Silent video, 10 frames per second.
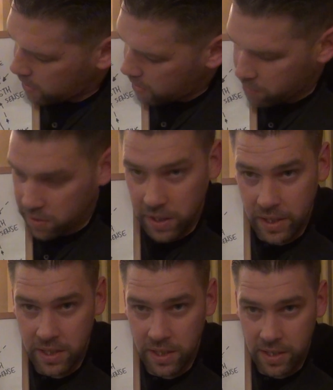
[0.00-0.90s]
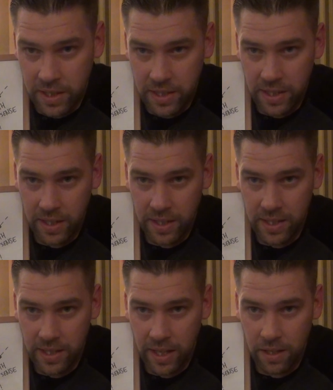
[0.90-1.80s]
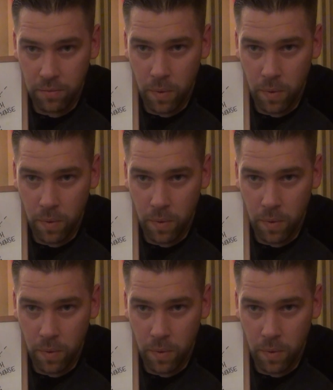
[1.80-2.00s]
everything is existing in a state of